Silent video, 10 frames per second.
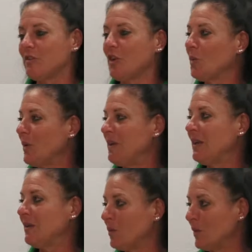So, I
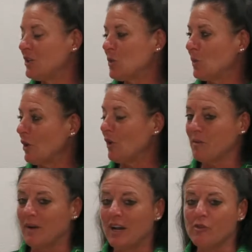mean, we talk the whole
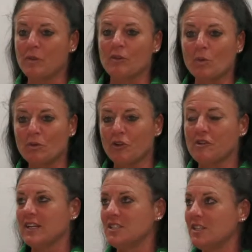time. My husband's also,
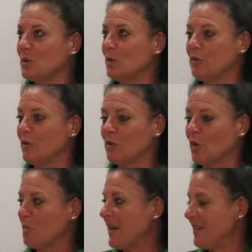it's like, geez, all you two talk
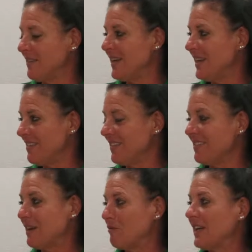about athletics and
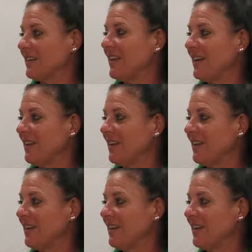stuff like that.